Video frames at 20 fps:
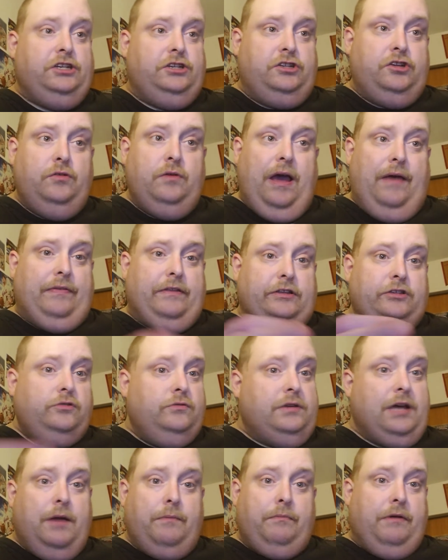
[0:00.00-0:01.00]
two have the two
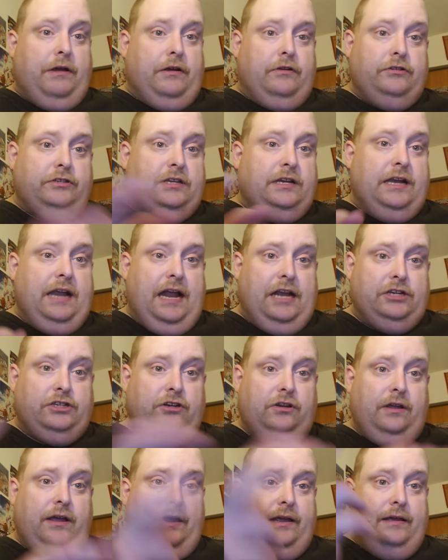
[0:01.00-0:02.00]
top records in the
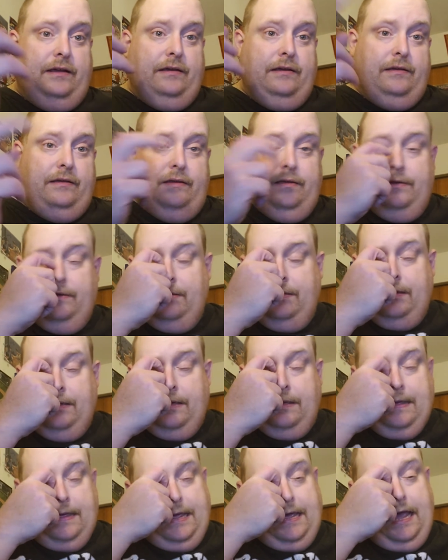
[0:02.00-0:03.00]
National League.
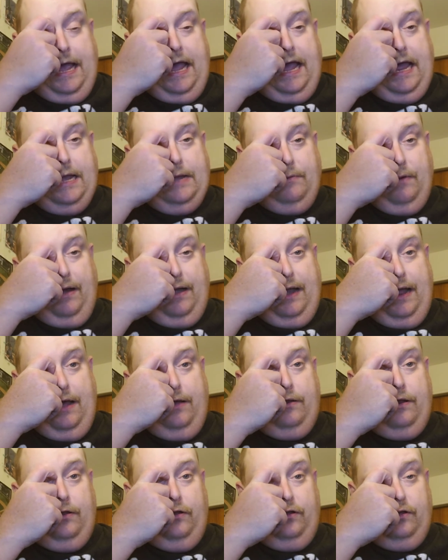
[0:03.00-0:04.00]
And right now,
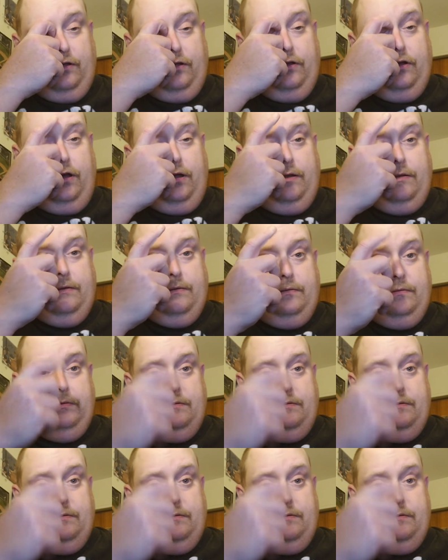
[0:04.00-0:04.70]
they're looking good.